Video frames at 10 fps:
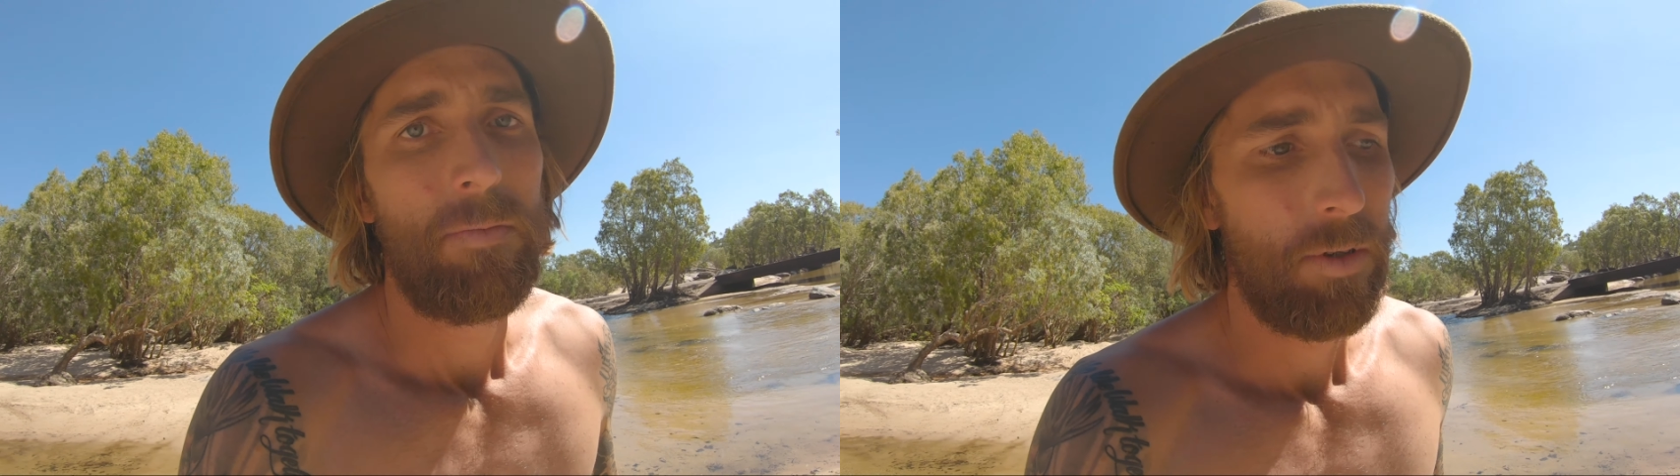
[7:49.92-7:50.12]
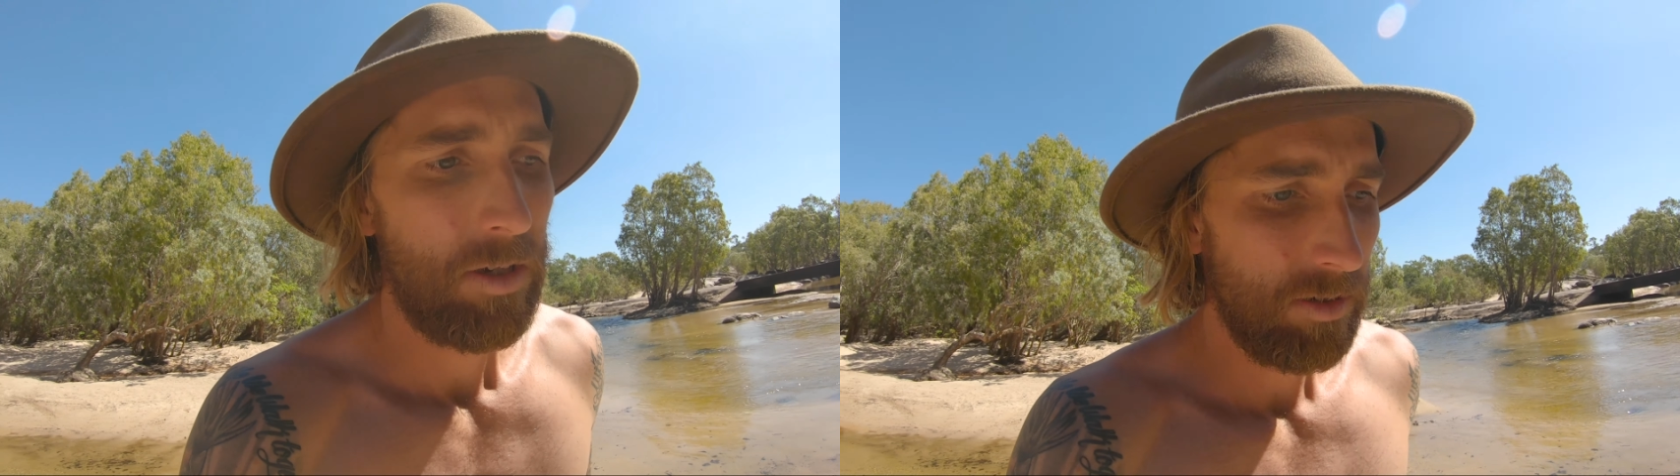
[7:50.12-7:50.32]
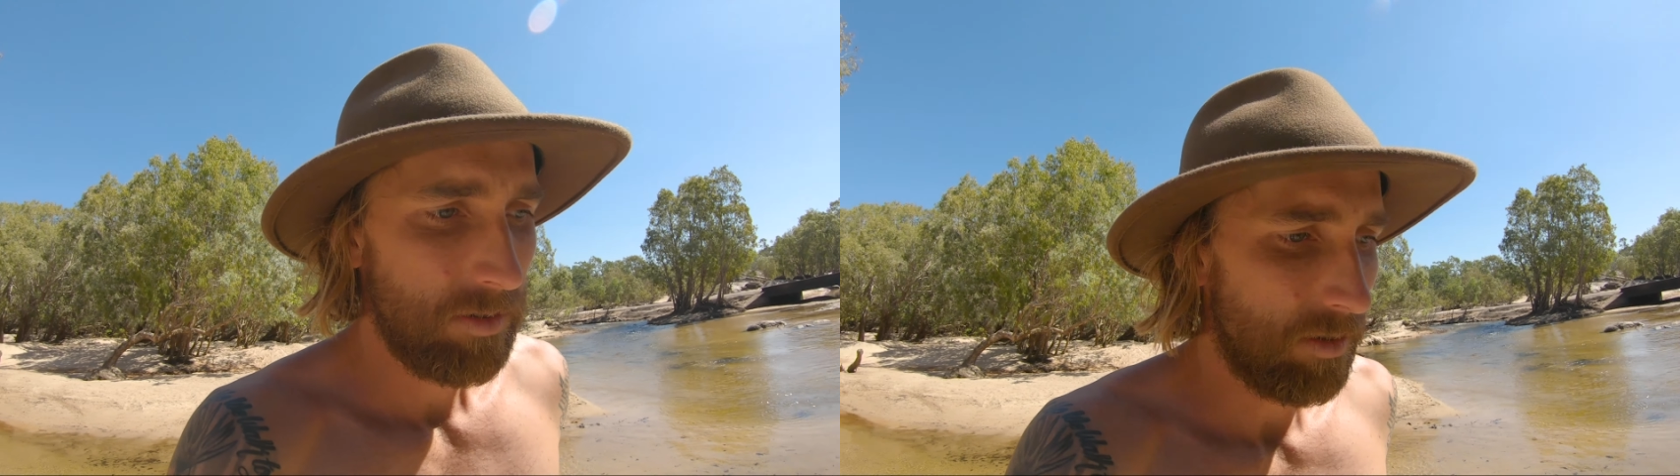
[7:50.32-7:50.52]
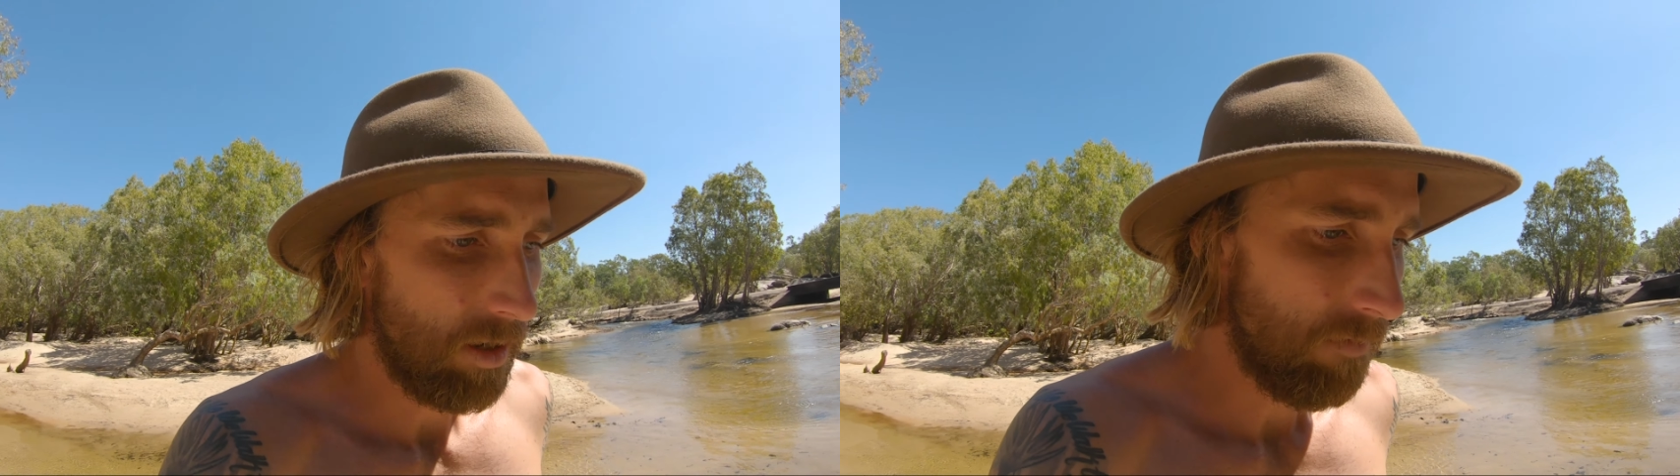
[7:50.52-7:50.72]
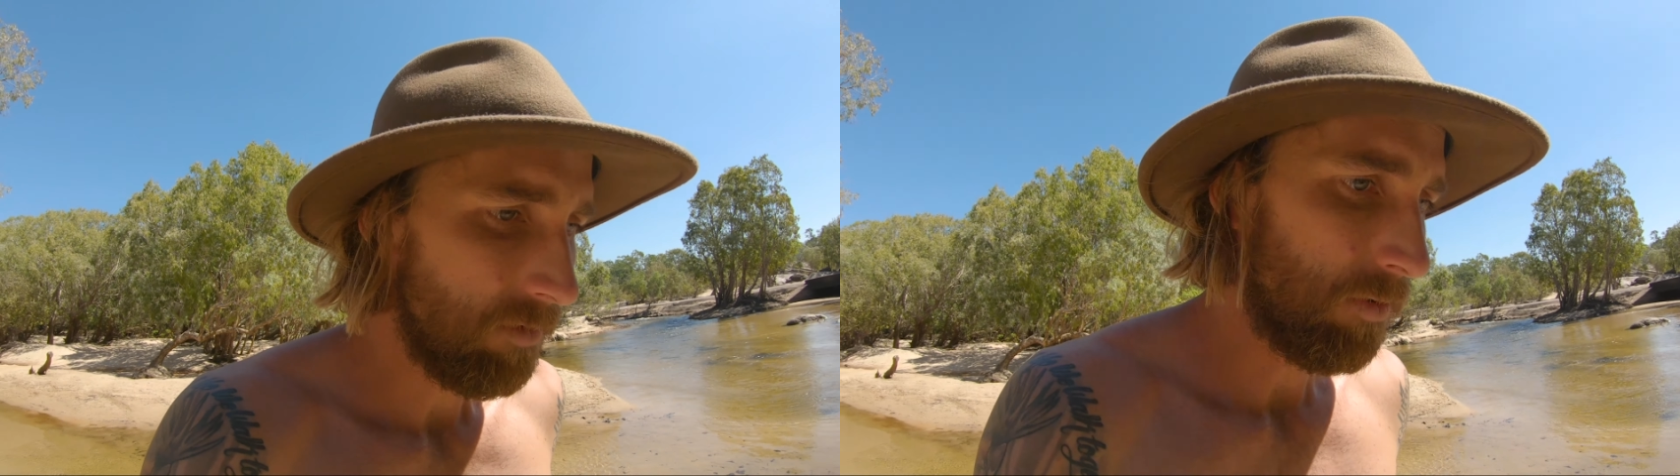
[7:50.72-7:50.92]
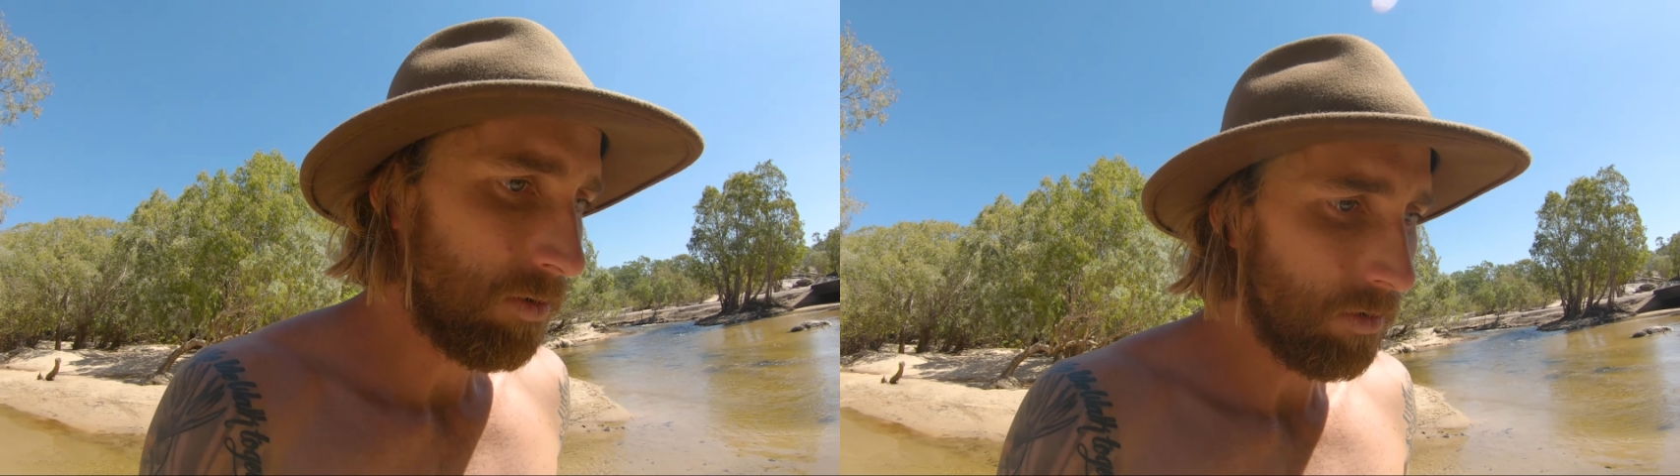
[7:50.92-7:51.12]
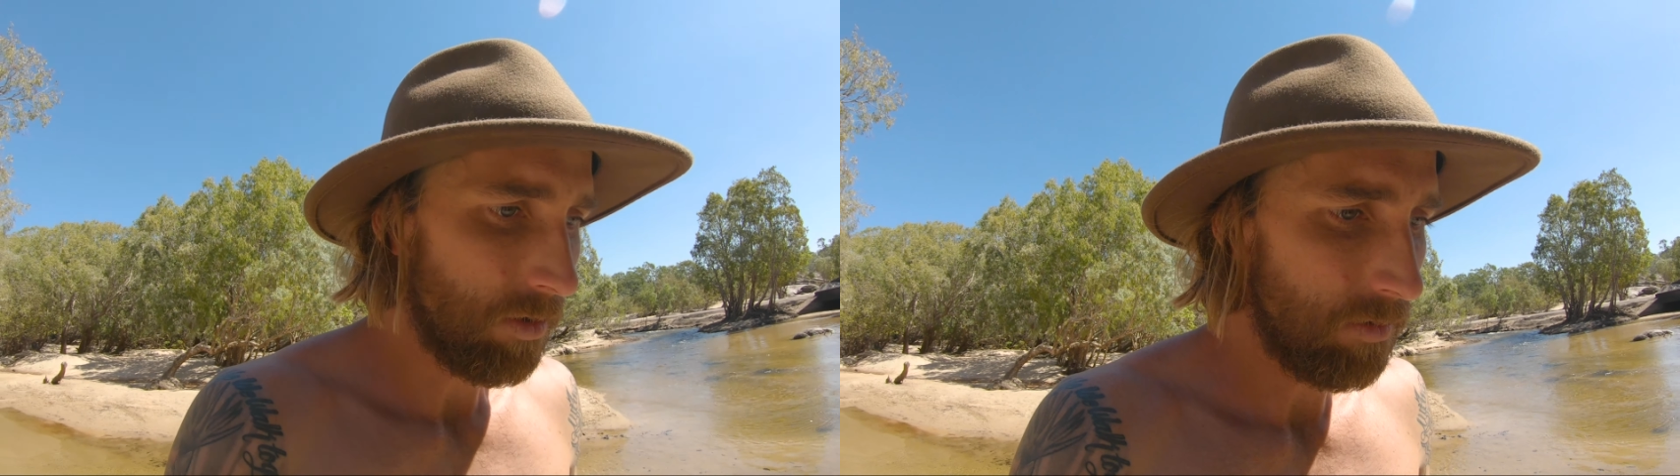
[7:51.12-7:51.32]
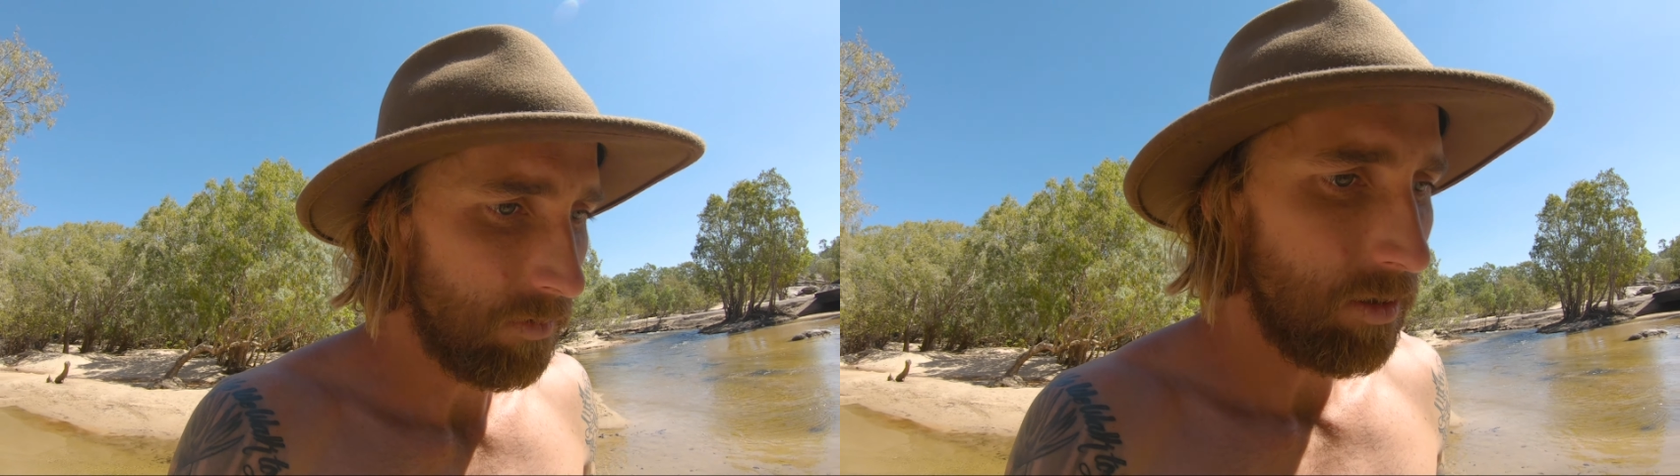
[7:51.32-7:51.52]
Because even if you do it on,